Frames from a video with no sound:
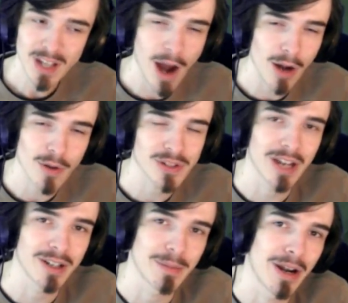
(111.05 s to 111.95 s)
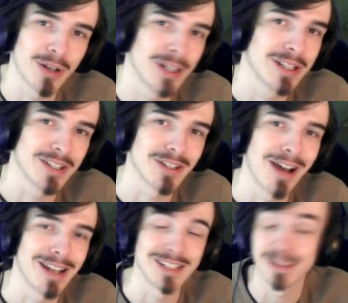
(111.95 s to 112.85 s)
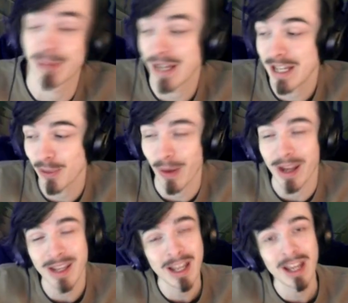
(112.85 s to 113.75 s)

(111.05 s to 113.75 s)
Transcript: I don't sound American in the slightest, but either way,